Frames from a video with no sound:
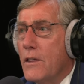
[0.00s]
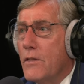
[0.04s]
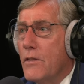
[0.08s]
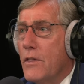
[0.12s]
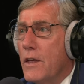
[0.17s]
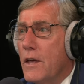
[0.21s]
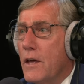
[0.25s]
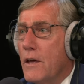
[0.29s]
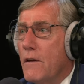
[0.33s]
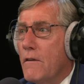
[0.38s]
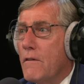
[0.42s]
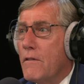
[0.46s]

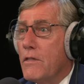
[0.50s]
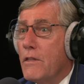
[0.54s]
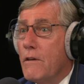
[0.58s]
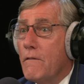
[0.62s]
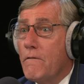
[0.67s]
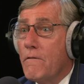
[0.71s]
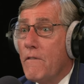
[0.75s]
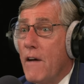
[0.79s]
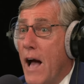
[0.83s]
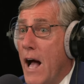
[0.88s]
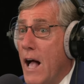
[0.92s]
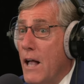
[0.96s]
the, the
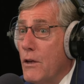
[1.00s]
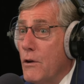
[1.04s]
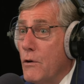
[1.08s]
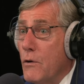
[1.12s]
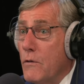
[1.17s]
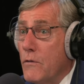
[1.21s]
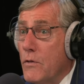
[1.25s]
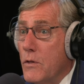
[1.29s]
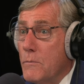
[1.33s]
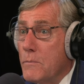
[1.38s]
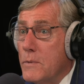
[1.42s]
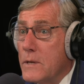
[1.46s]
value
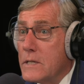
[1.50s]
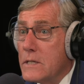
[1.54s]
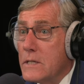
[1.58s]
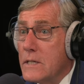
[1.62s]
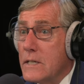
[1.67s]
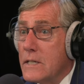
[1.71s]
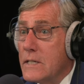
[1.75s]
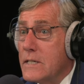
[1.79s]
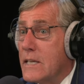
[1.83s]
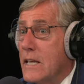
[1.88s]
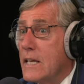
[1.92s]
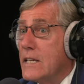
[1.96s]
of the
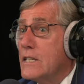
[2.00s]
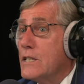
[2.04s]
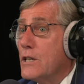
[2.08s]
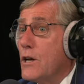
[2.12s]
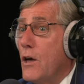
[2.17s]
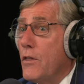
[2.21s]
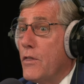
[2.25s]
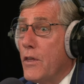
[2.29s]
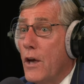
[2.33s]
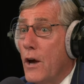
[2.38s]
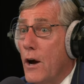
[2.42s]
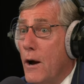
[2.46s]
business. They
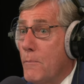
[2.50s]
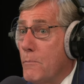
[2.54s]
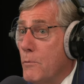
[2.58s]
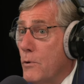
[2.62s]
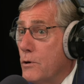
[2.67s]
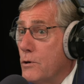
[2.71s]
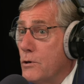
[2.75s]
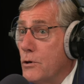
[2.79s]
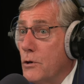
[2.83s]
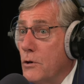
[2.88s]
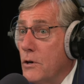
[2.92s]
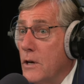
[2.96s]
saw the
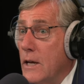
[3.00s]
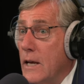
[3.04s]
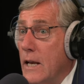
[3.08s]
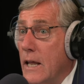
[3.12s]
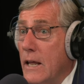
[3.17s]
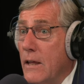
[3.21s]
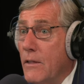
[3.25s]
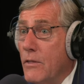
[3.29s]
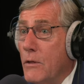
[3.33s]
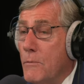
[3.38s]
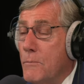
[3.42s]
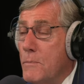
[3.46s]

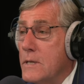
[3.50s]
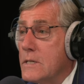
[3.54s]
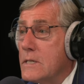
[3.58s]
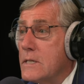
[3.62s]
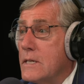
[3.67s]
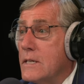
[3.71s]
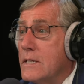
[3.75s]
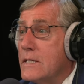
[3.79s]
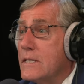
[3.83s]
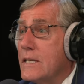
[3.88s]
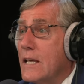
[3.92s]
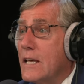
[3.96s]
opportunity in the business.